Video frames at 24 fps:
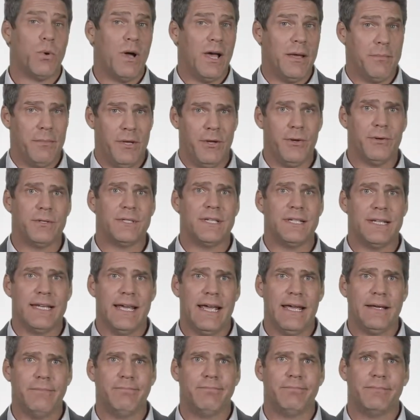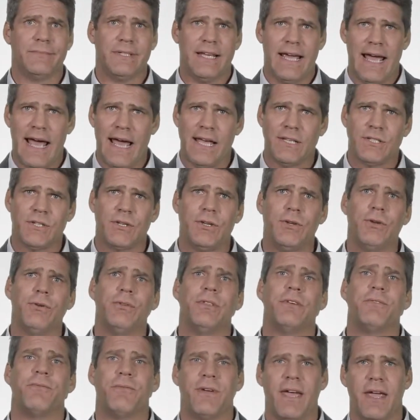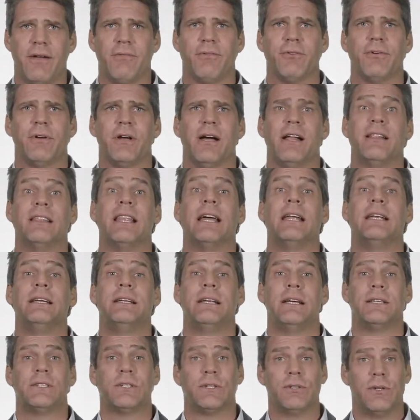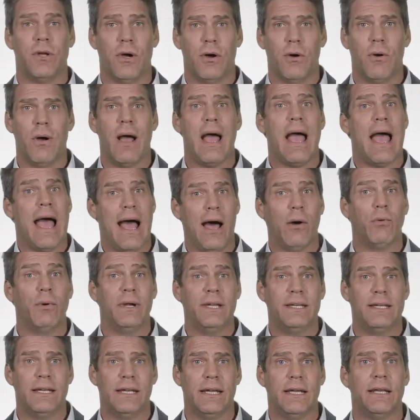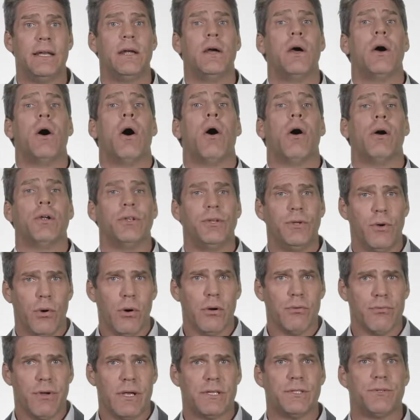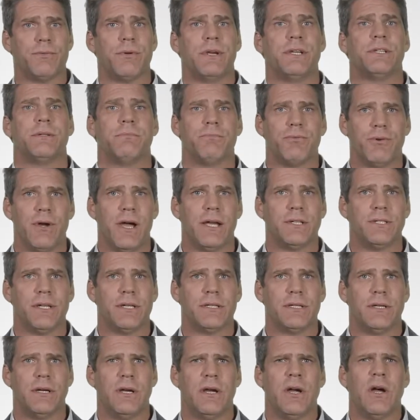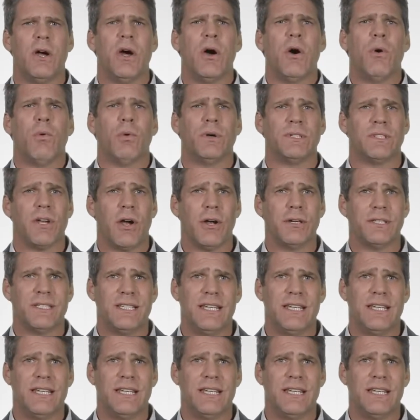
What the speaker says: why I'm here today, to ask you the favor of letting us know how we did on your restoration project. Was our